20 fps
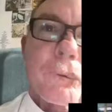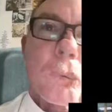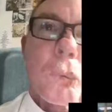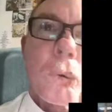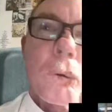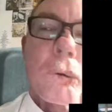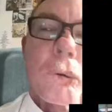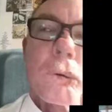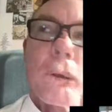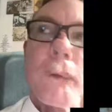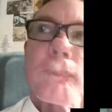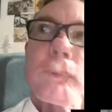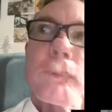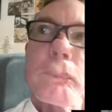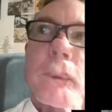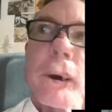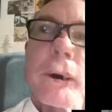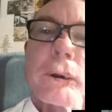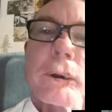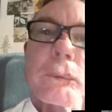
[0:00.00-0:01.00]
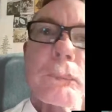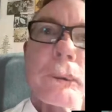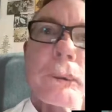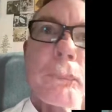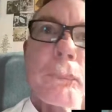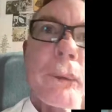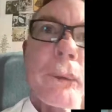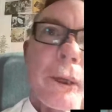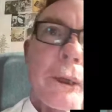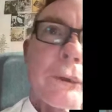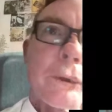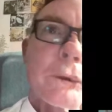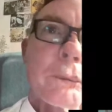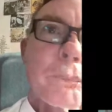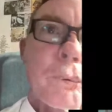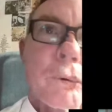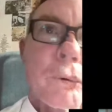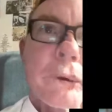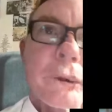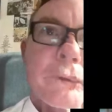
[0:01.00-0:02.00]
the oil off the bottom of the pan, you
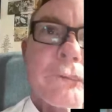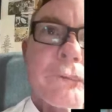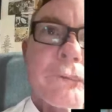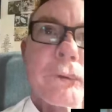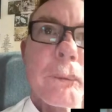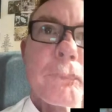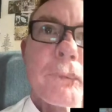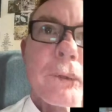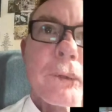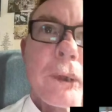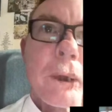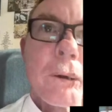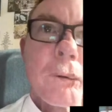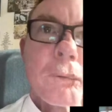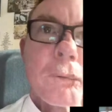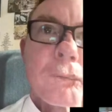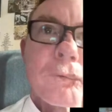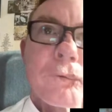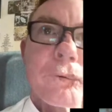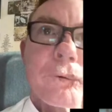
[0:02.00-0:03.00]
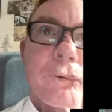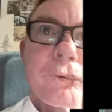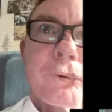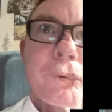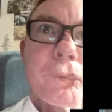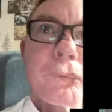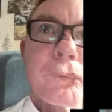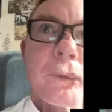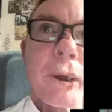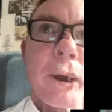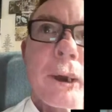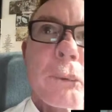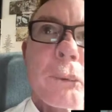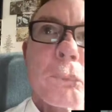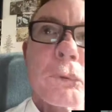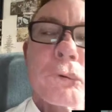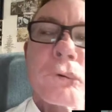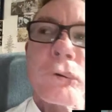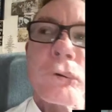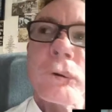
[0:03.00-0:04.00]
put in something else to do that,
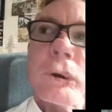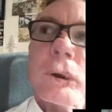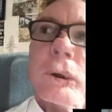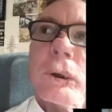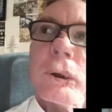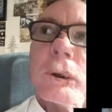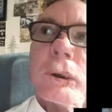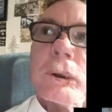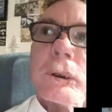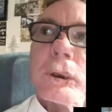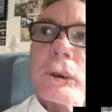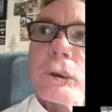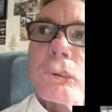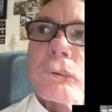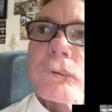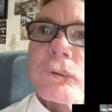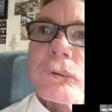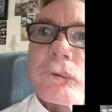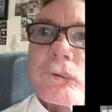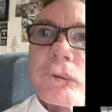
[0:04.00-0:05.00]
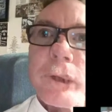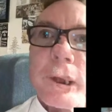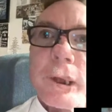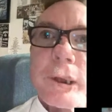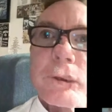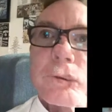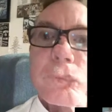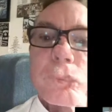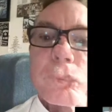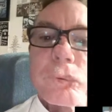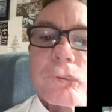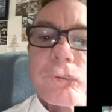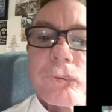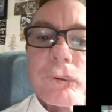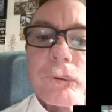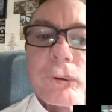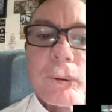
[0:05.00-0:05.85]
which, you know, in this case was